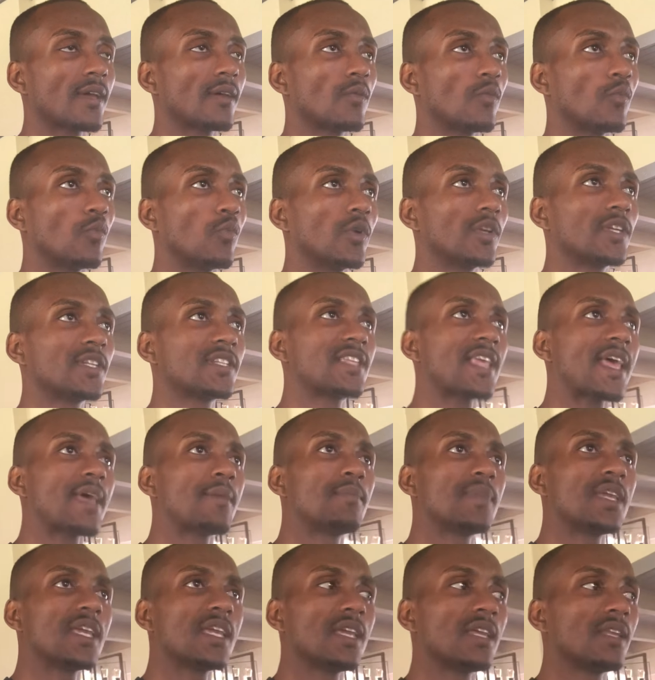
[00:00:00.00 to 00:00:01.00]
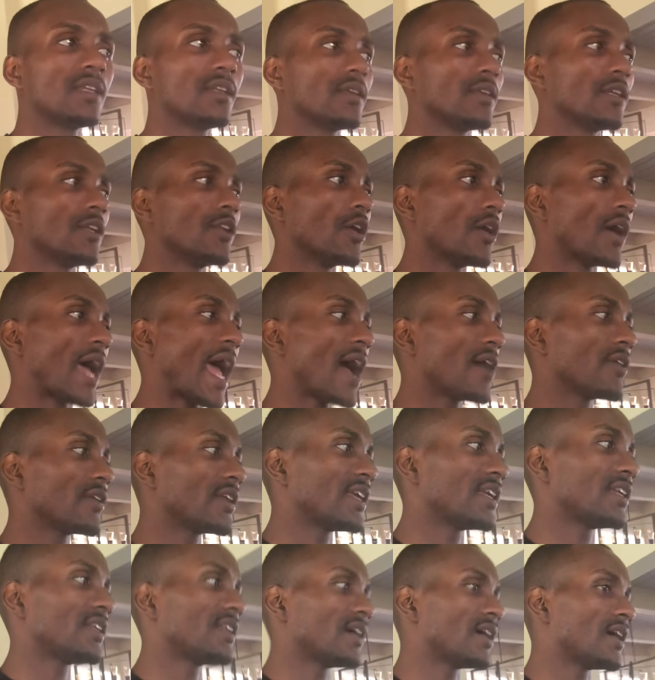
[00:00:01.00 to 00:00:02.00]
What does that mean? How
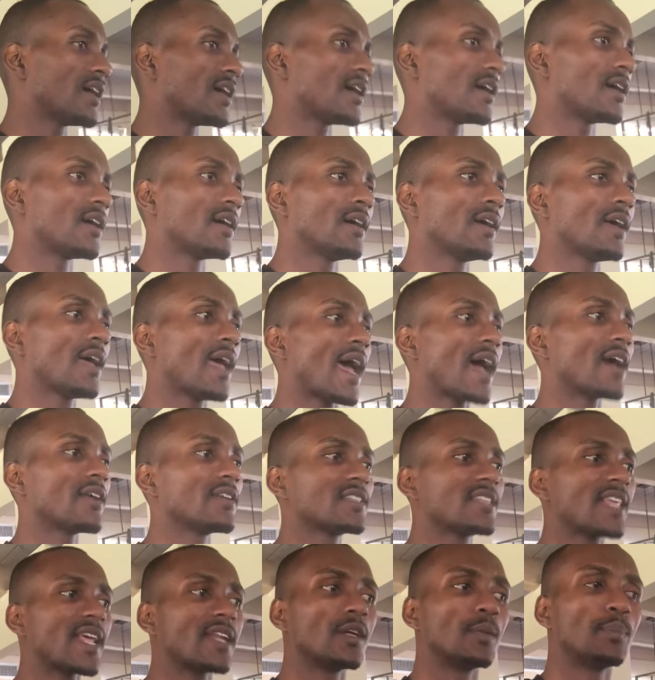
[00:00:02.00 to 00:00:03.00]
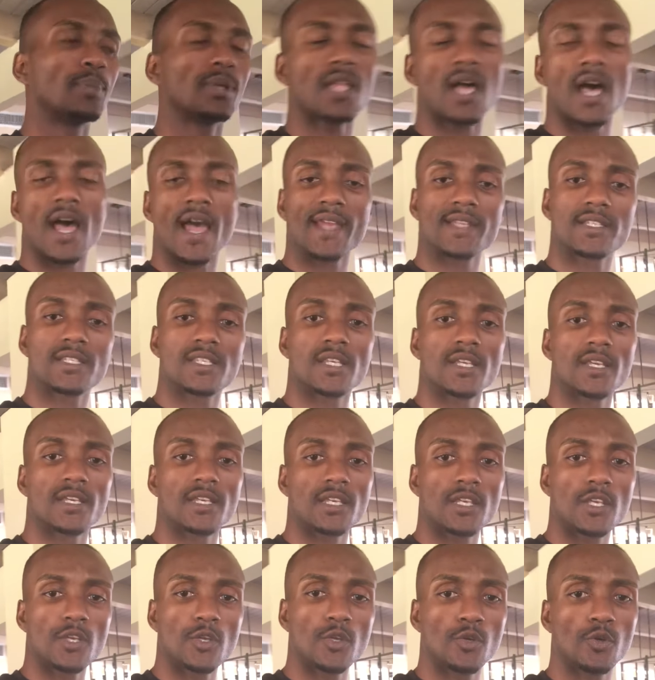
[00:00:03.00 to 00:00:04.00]
does that apply to
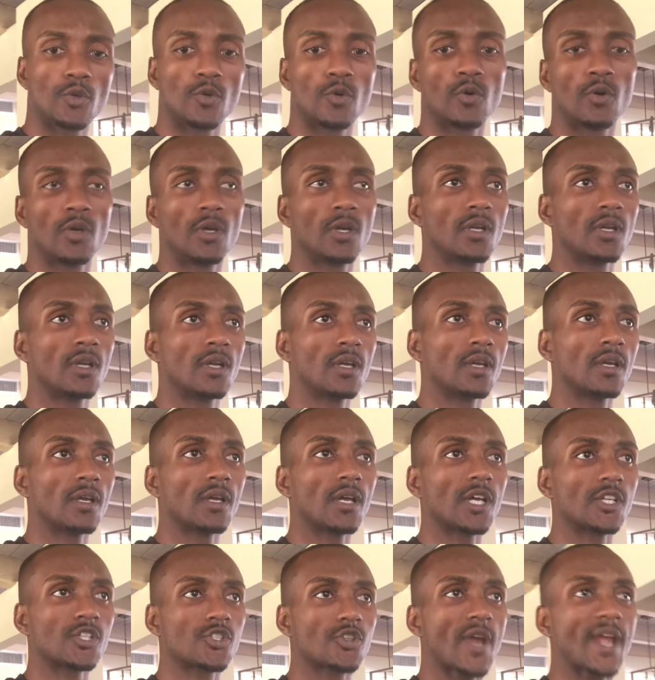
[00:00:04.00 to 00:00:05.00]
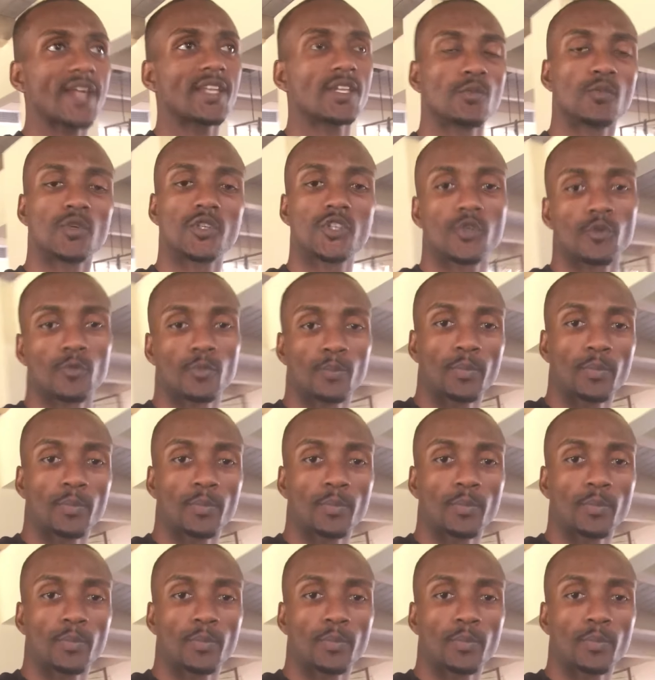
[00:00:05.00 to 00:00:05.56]
you attracting what you were